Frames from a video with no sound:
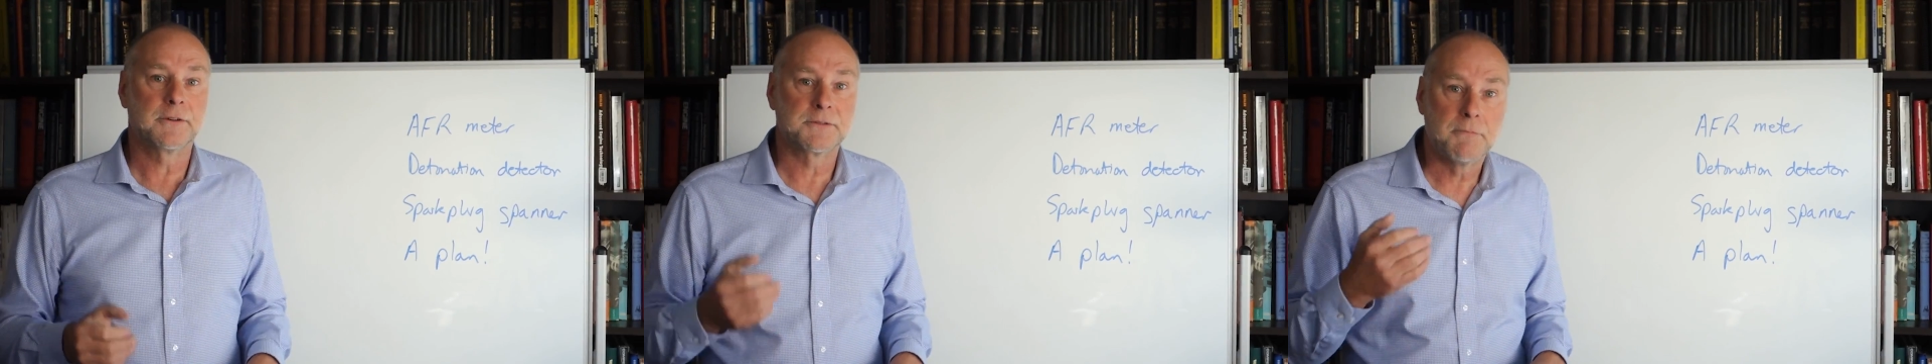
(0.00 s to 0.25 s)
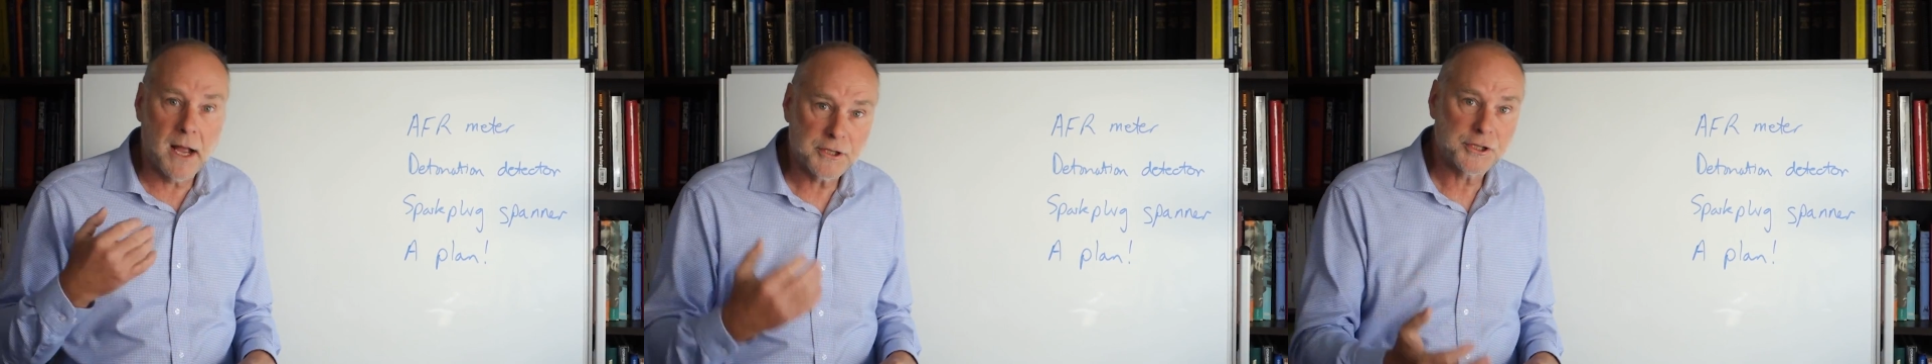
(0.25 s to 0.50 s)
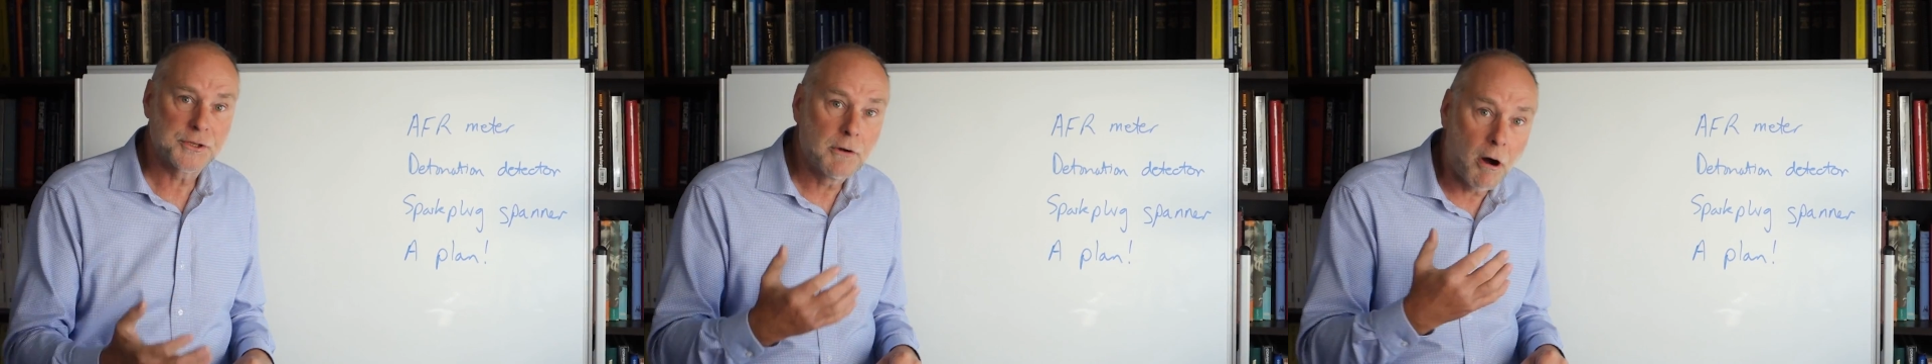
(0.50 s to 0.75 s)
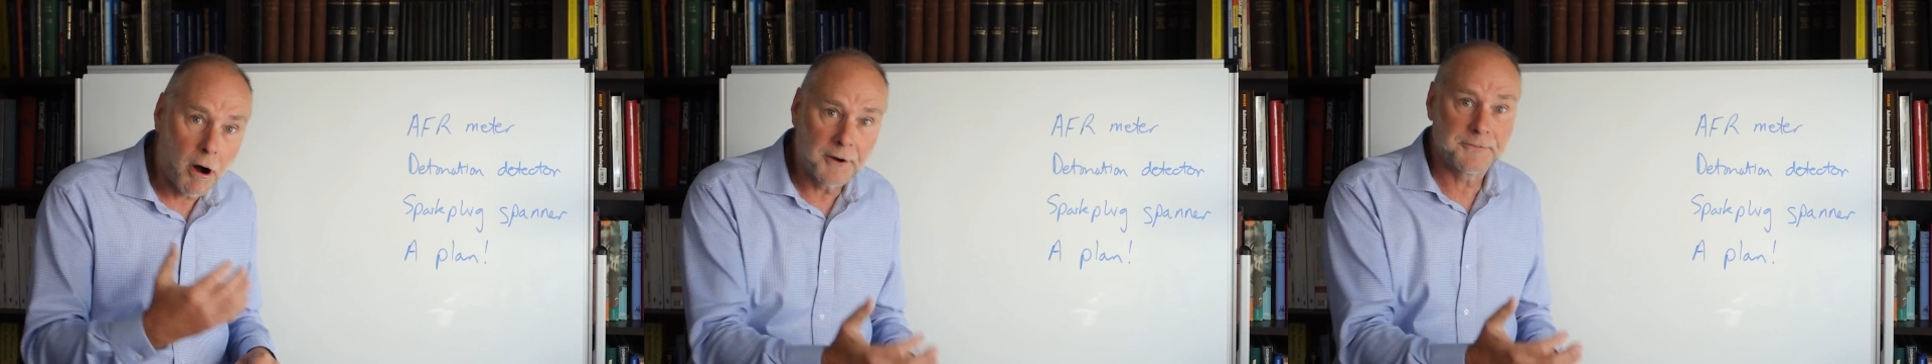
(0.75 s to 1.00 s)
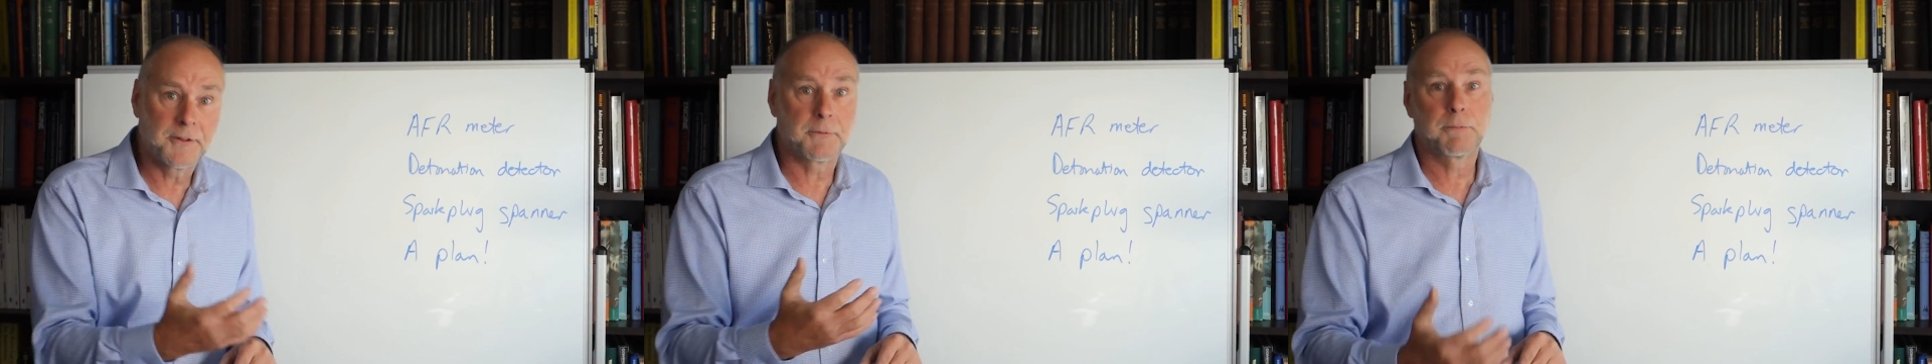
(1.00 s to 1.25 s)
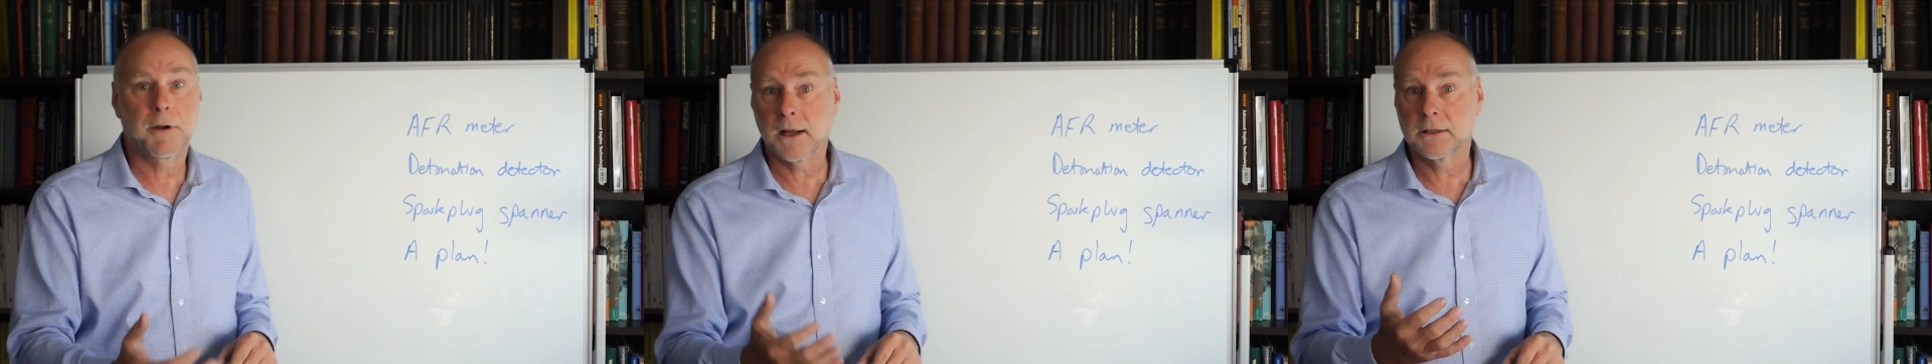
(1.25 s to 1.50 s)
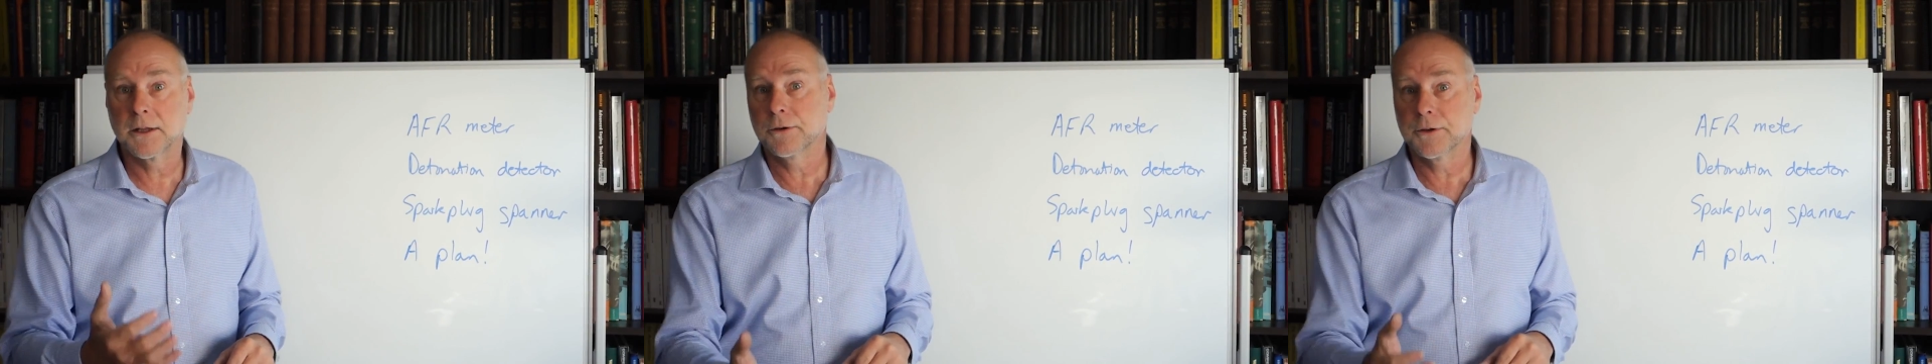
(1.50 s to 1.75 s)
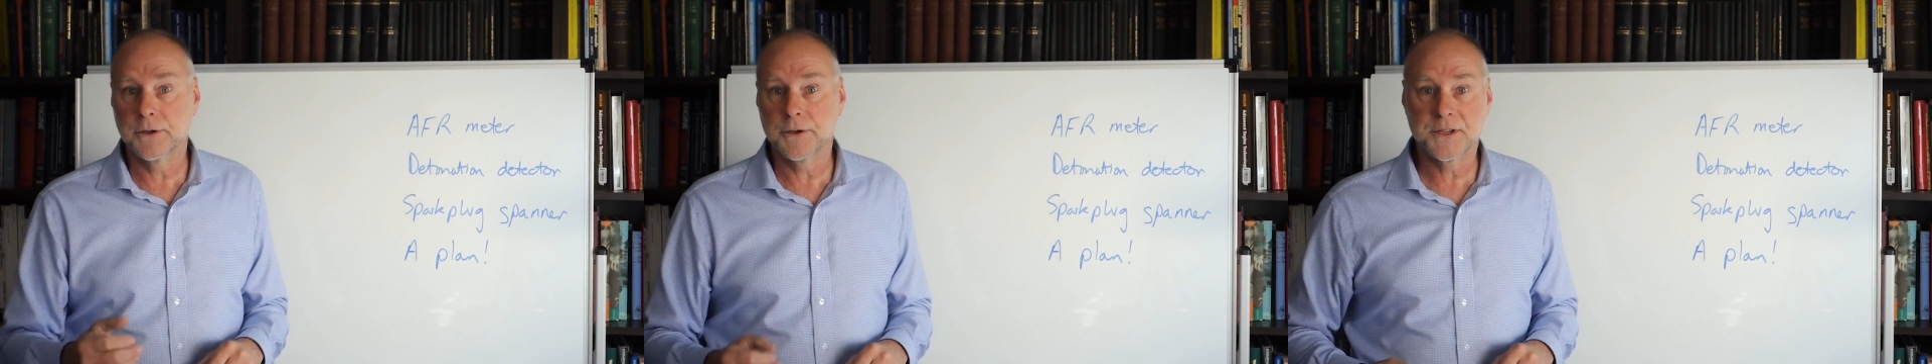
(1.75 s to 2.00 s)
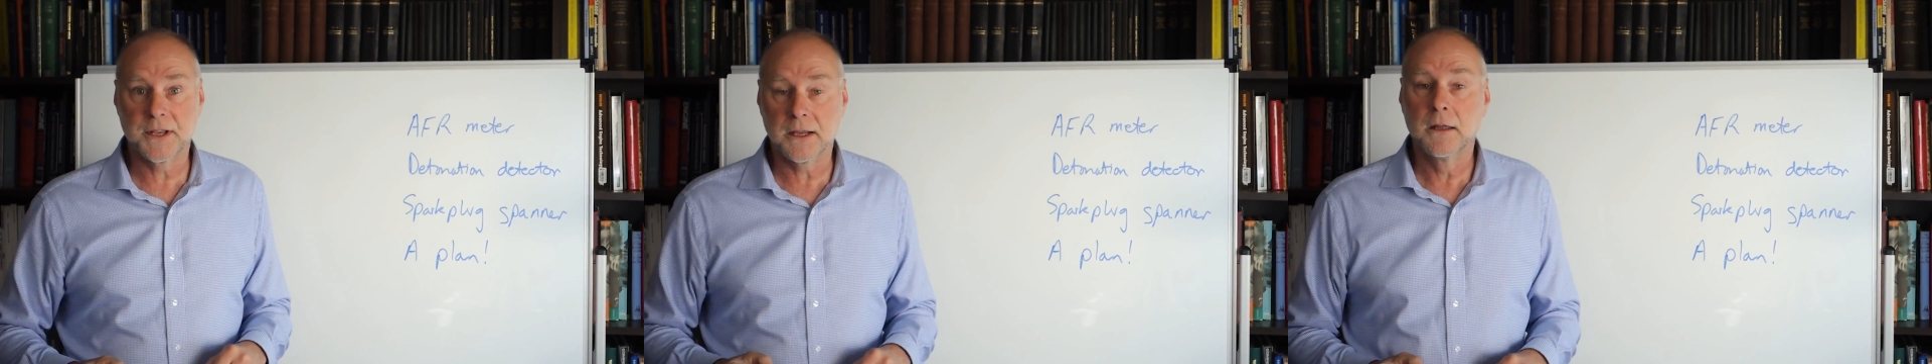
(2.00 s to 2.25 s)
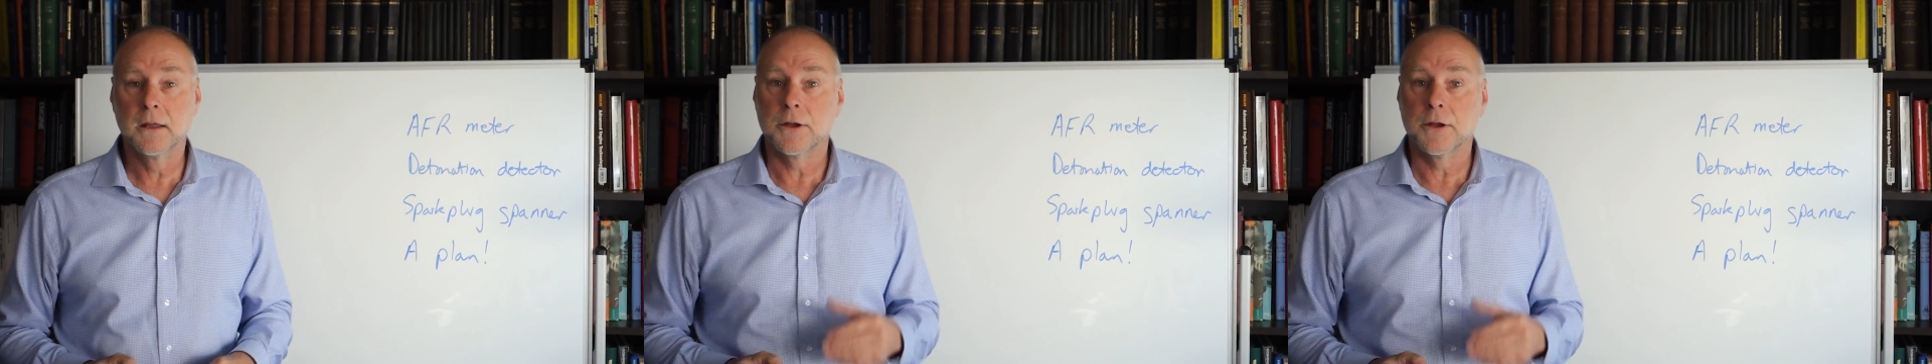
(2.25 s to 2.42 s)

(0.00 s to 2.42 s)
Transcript: is much too hot for the plug that you're using.